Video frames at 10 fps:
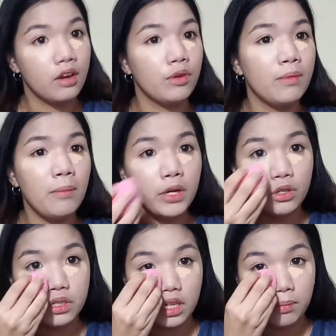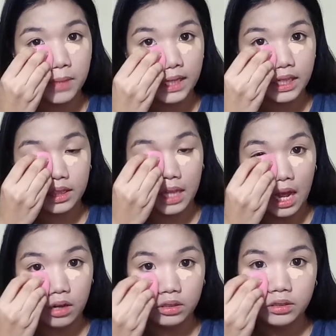Remember to still blend it
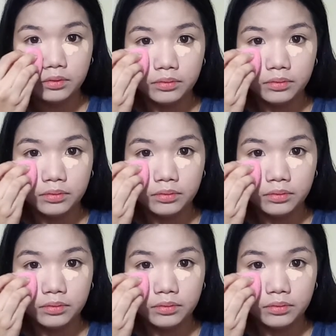down.